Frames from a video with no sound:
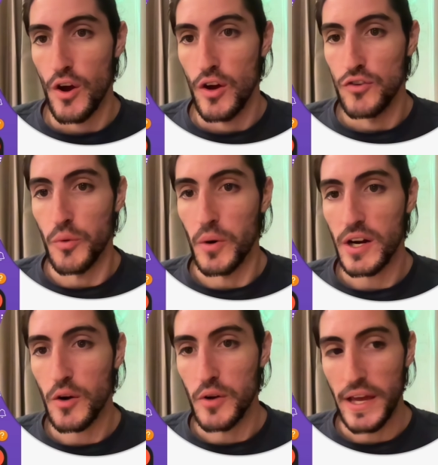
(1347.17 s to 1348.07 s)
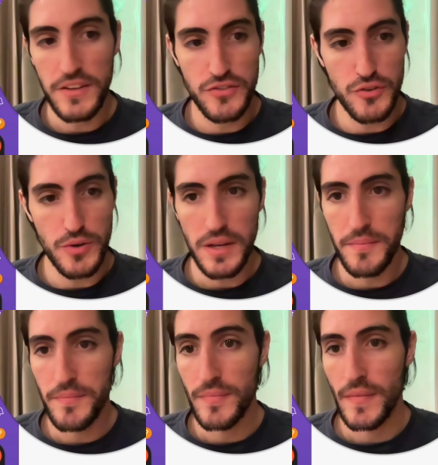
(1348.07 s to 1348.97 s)
So we're gonna go to history
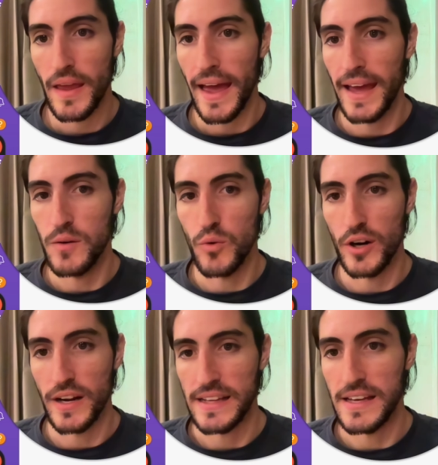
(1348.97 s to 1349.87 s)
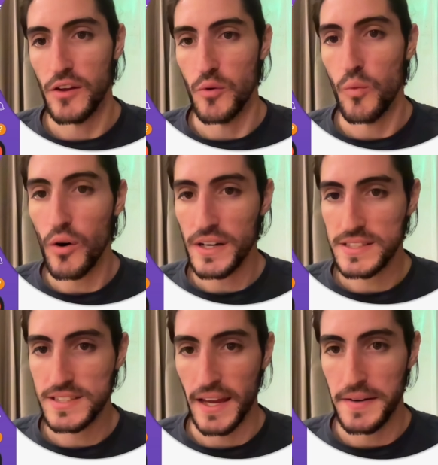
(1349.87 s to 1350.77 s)
and we're gonna click on the warning
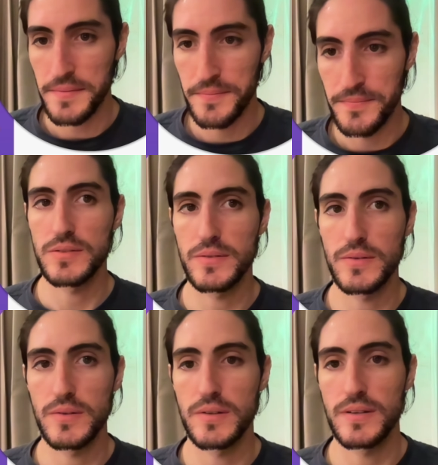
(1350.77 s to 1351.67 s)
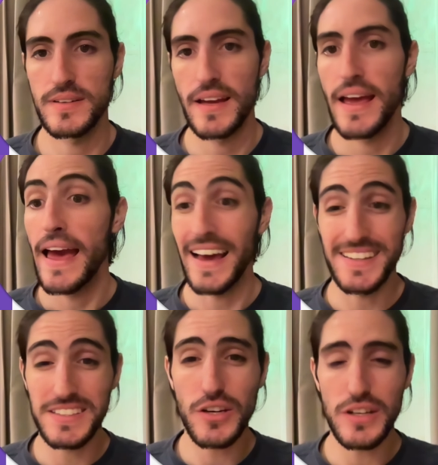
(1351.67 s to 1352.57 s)
sign. And this
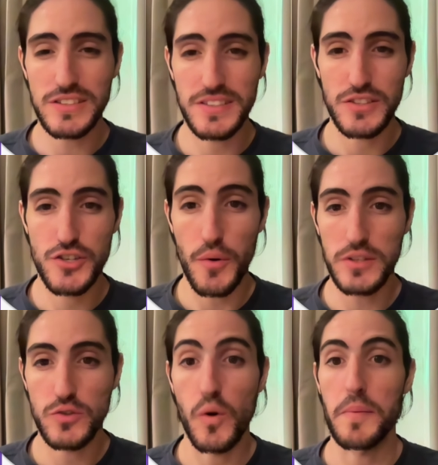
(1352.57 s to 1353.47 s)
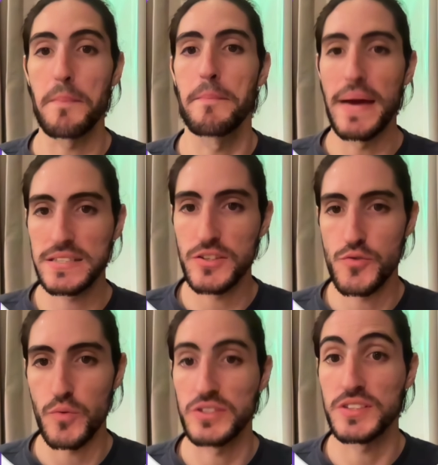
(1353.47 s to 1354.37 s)
is gonna show us what message
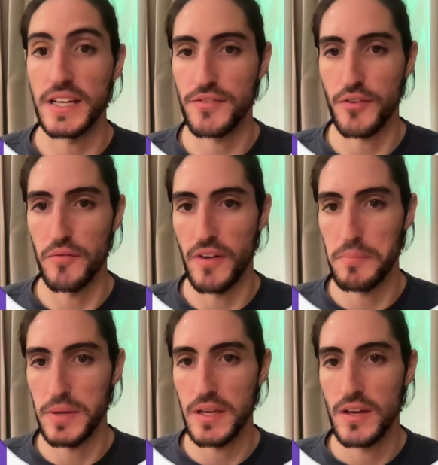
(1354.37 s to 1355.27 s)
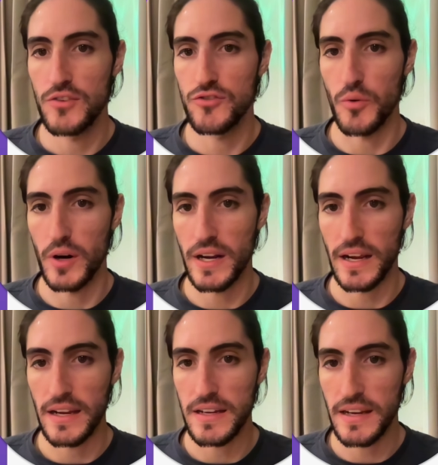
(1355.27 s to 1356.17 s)
was sent from VAPI. So we're gonna
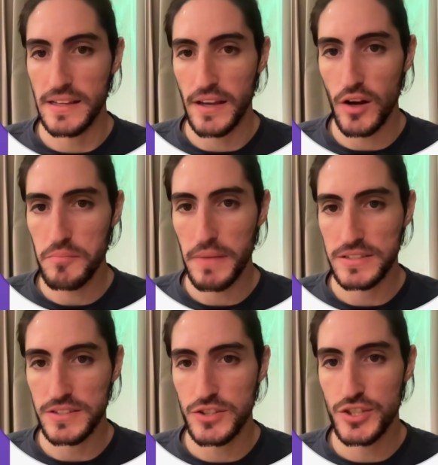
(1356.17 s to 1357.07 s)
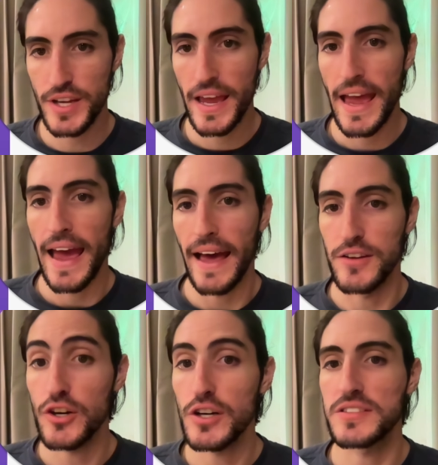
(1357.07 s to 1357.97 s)
click on message and
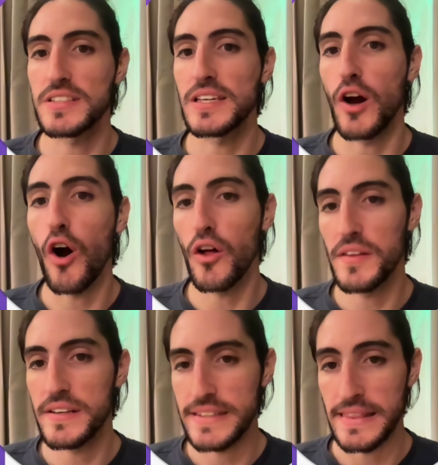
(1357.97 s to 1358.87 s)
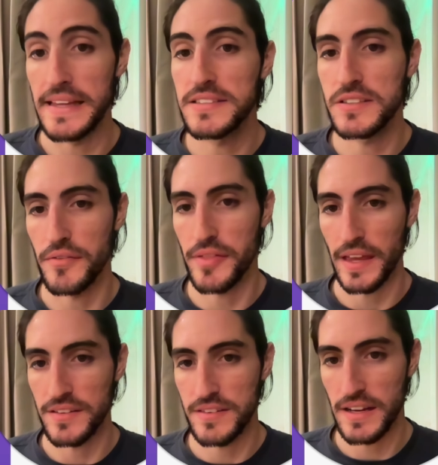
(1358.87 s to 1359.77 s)
you're gonna see all these lists of
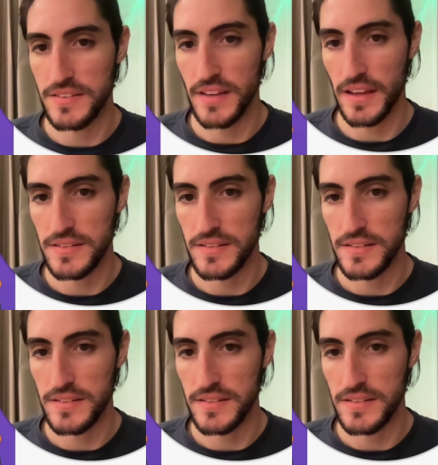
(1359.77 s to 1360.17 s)
things that it sent.